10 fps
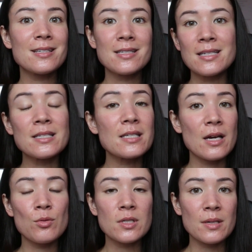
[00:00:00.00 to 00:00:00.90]
since I
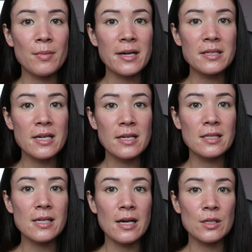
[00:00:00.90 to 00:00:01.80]
was in my
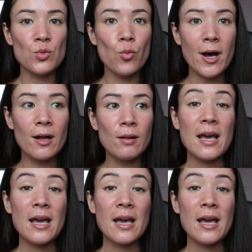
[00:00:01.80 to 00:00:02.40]
teens as well.